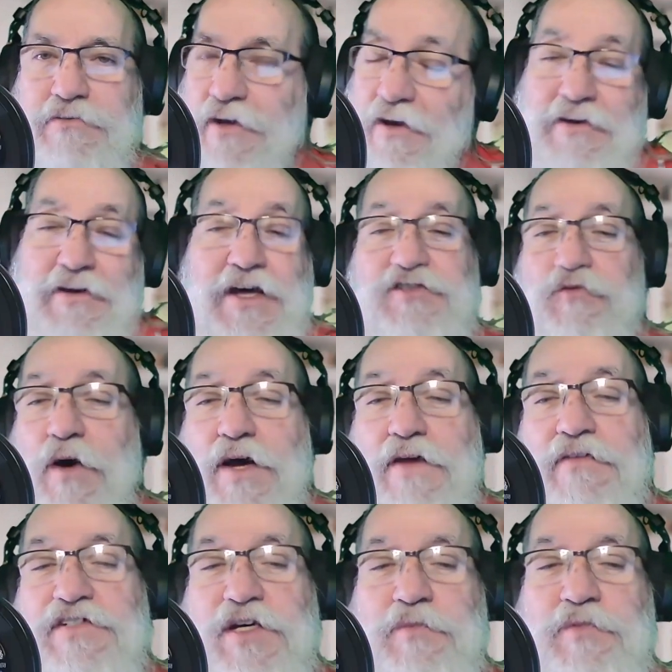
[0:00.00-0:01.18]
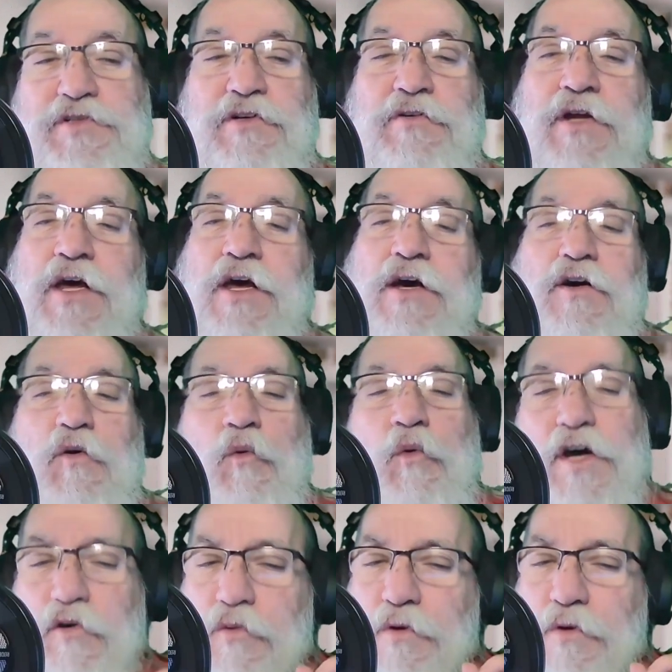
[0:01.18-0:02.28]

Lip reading: Yeah, that's why in this episode, we're going